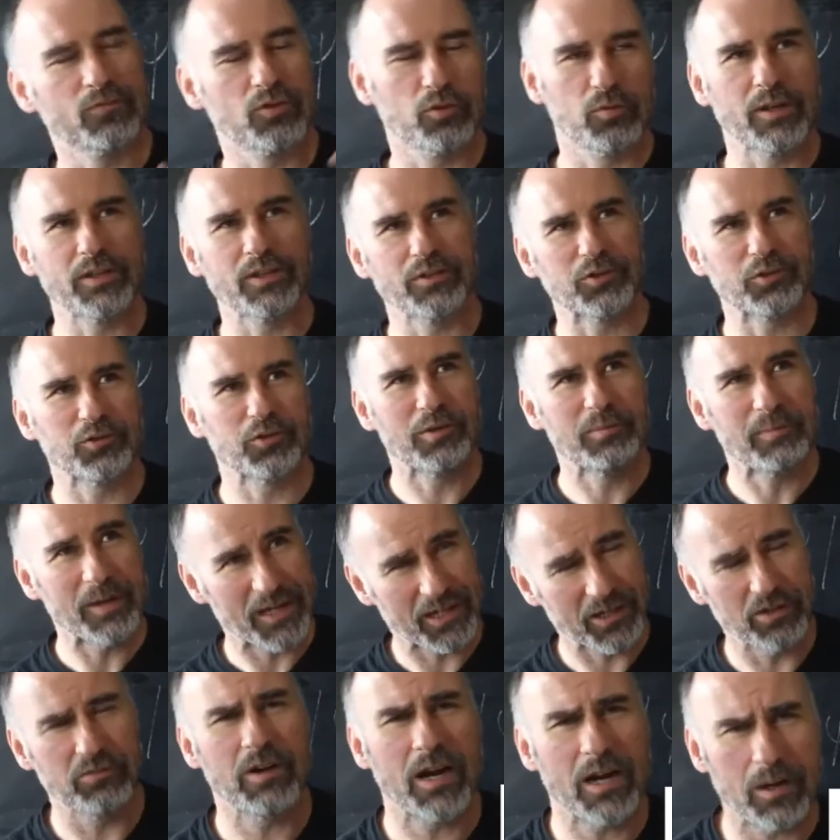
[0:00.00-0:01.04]
quite the string
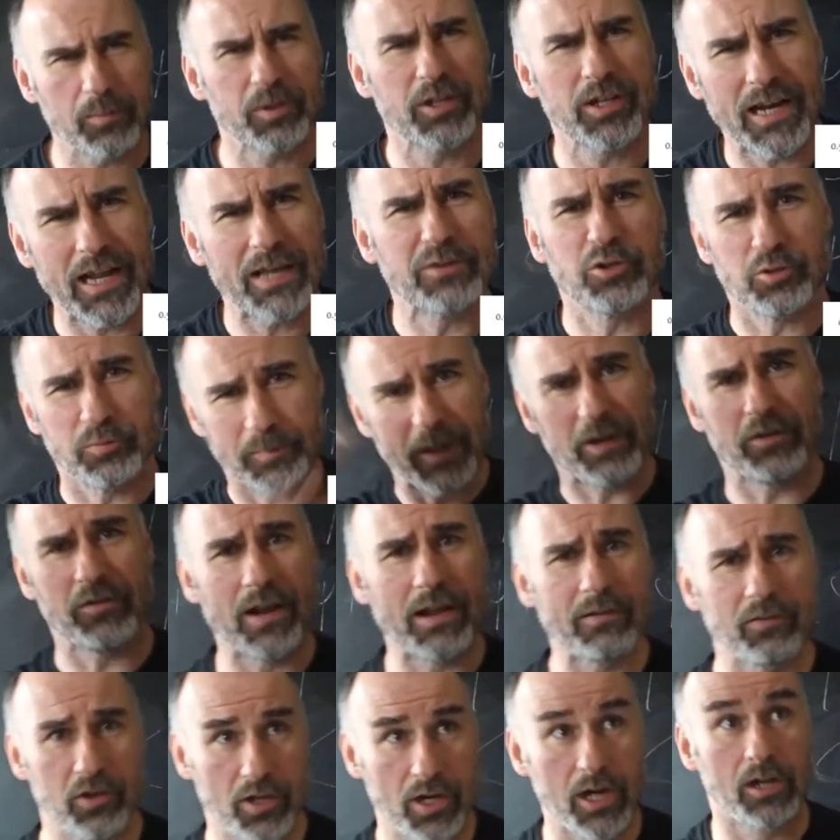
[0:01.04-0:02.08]
making the racket, but the loudspeaker and
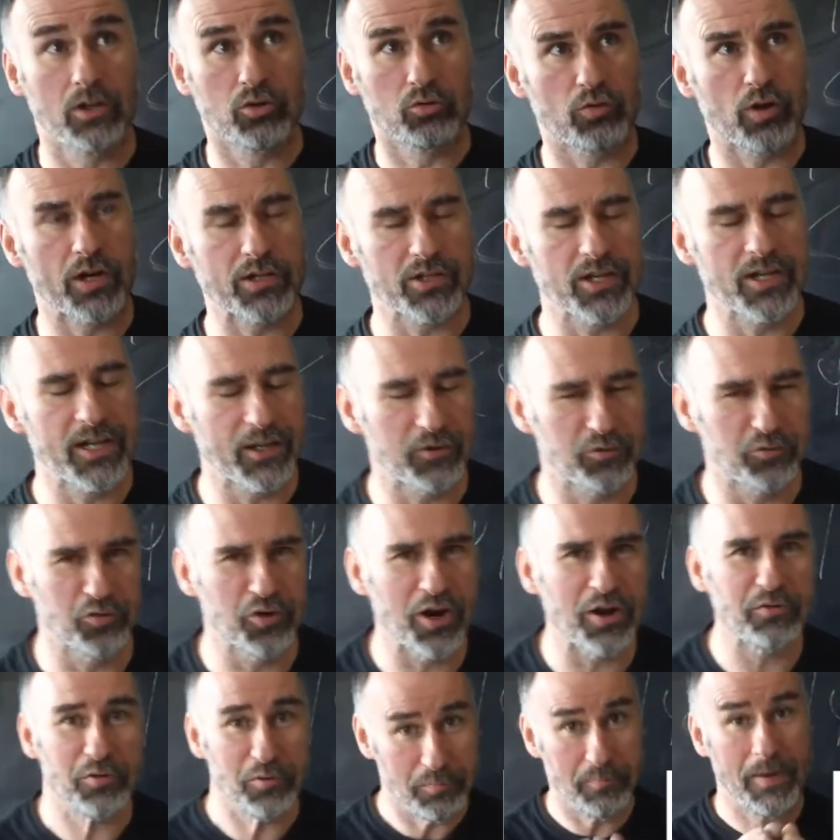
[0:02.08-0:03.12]
everything else resonating
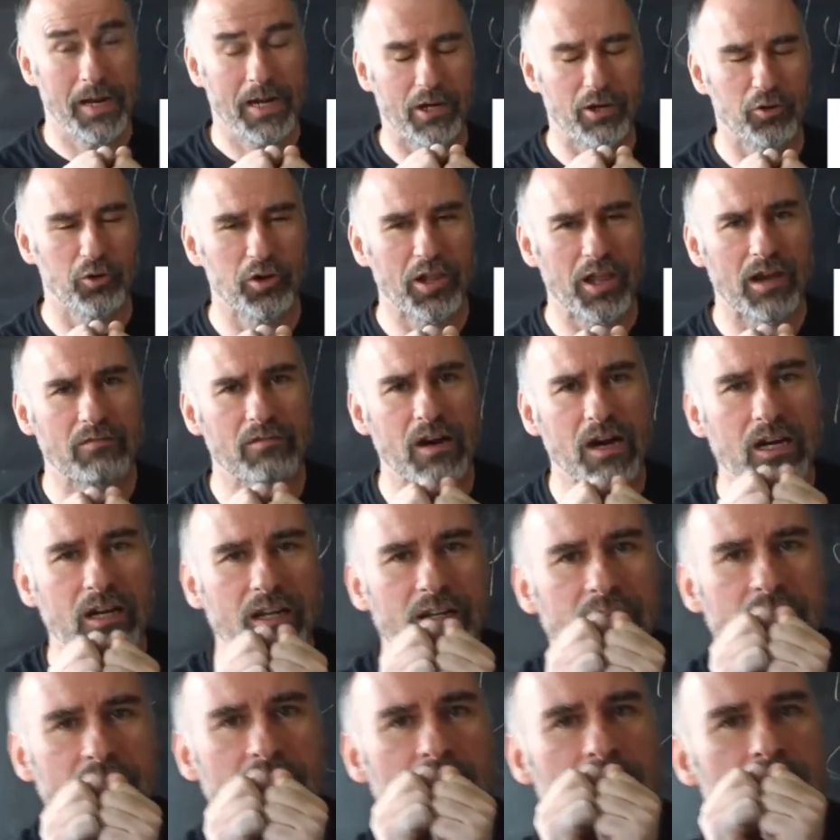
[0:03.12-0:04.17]
around it making all that
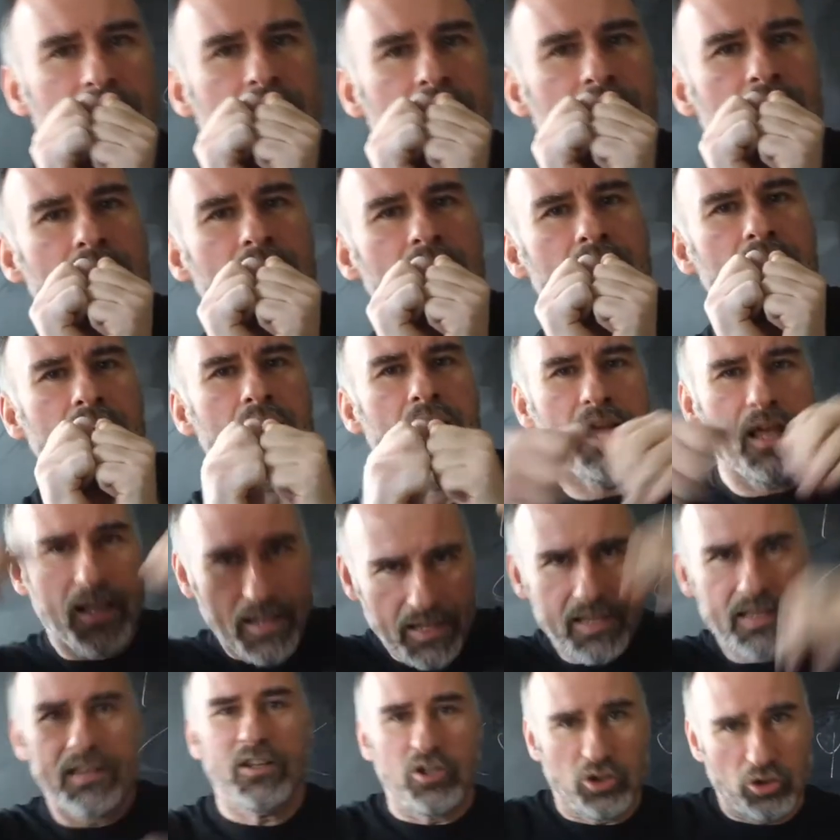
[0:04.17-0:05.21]
racket,
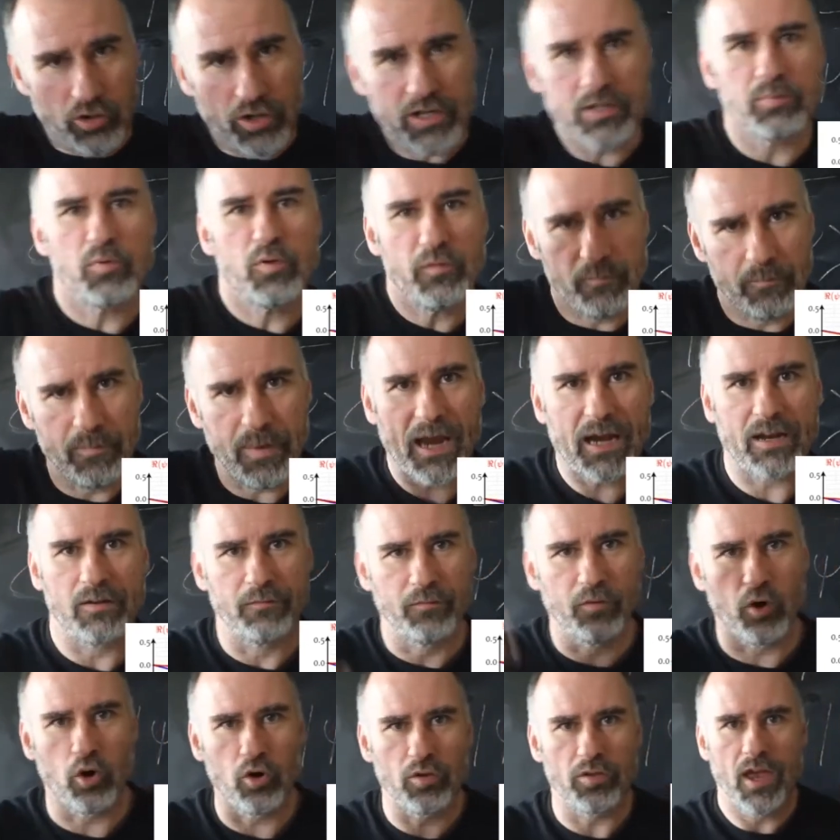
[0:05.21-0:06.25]
the string's moving back and
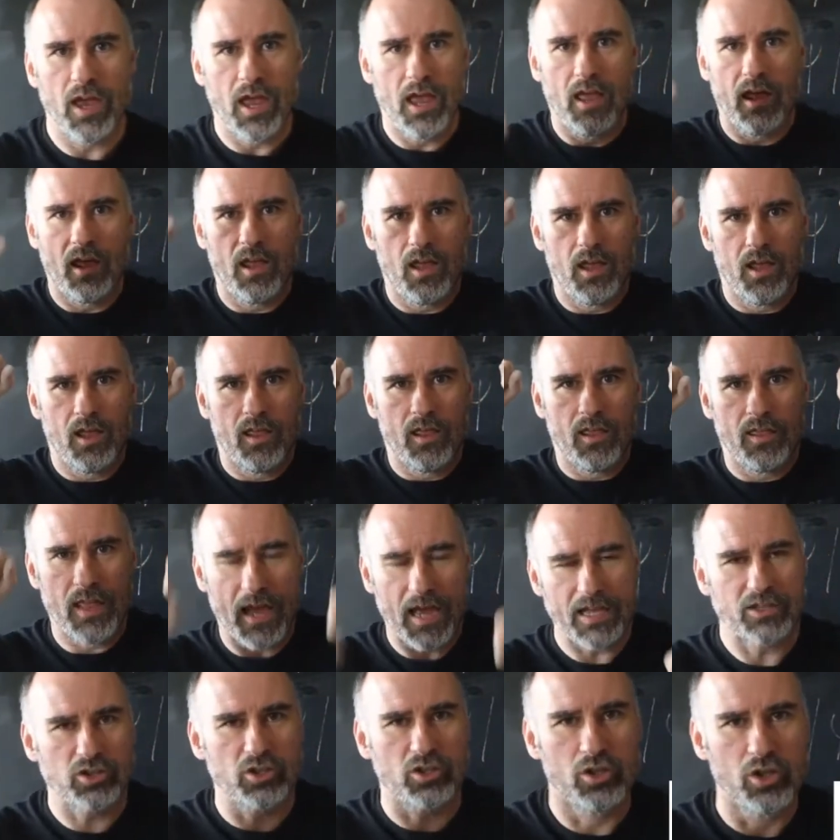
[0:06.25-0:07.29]
forth.
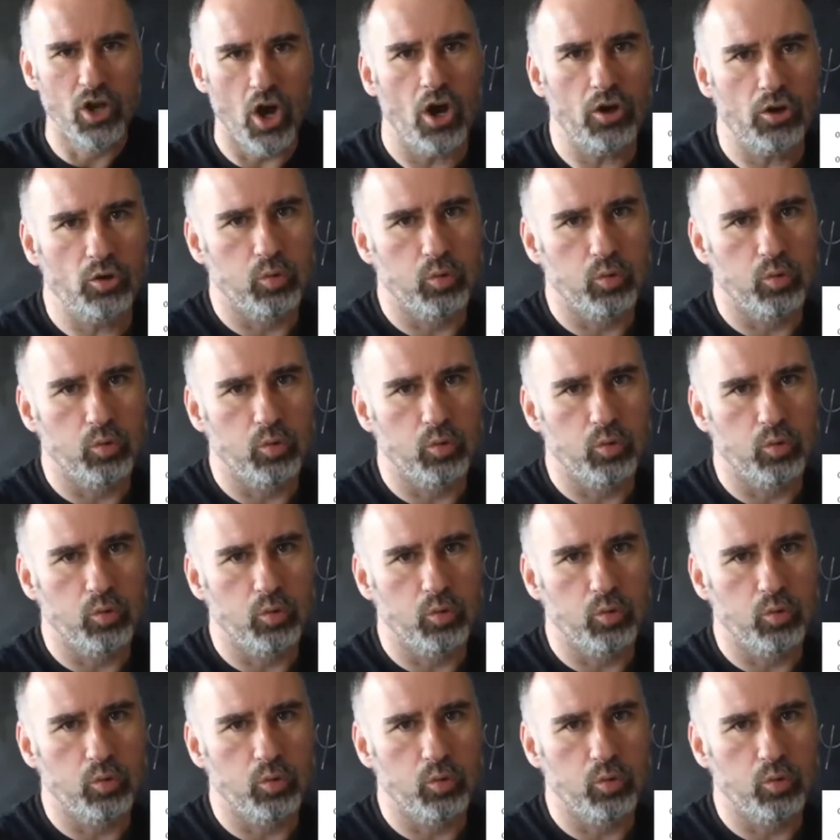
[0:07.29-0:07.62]
That's not